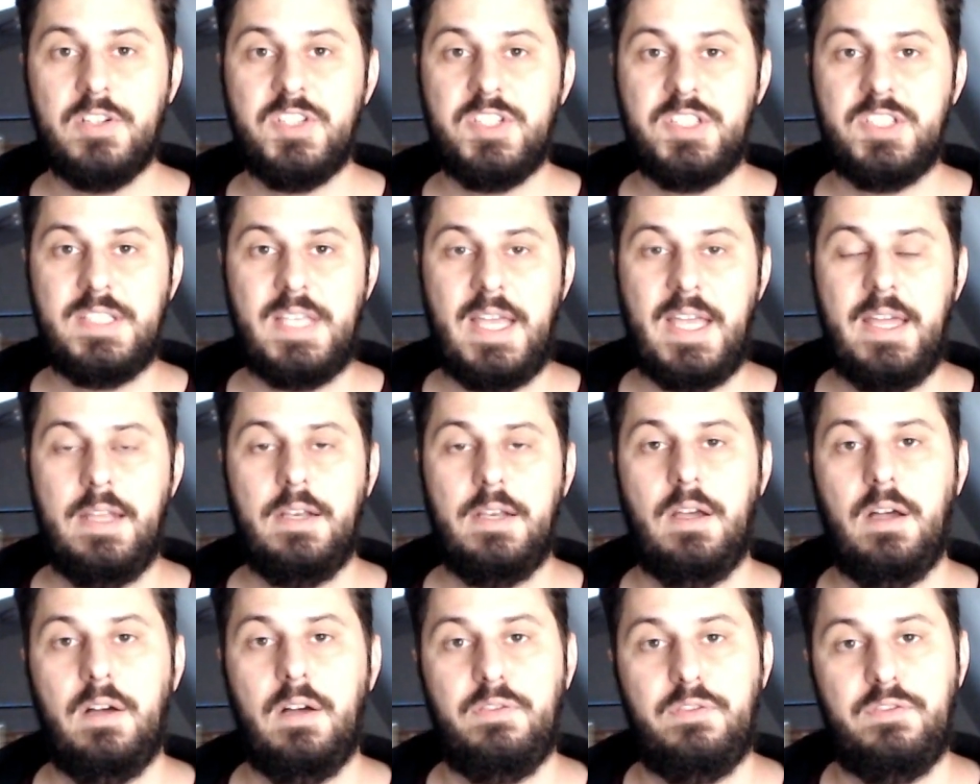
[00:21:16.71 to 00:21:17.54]

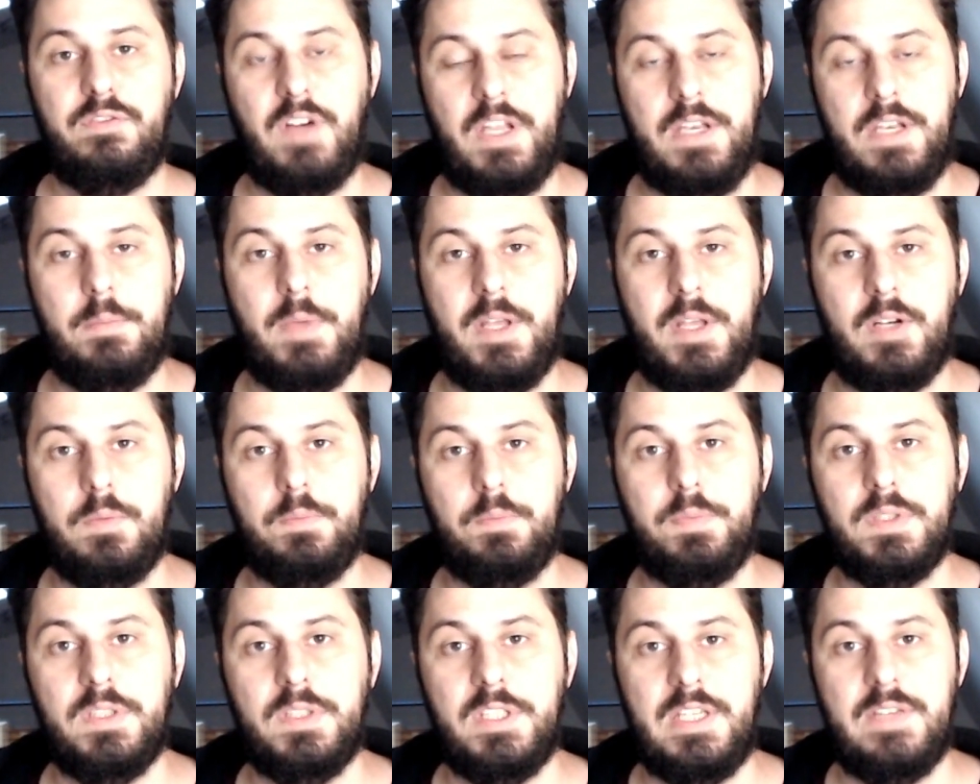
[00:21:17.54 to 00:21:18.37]
set of fundamental
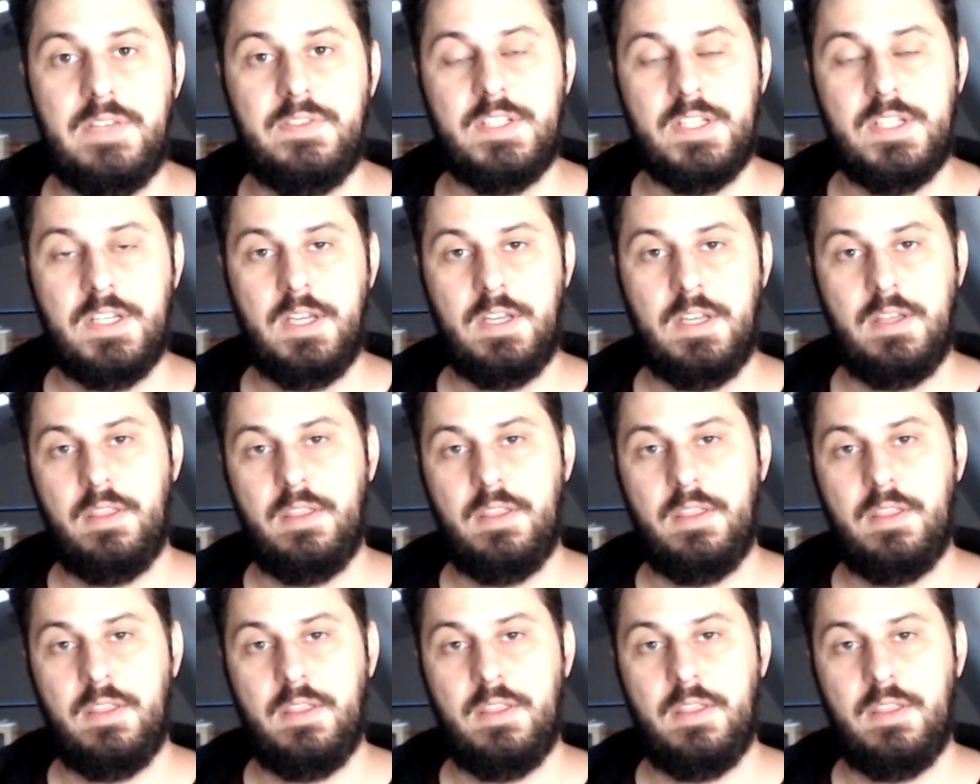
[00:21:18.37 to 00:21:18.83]
beliefs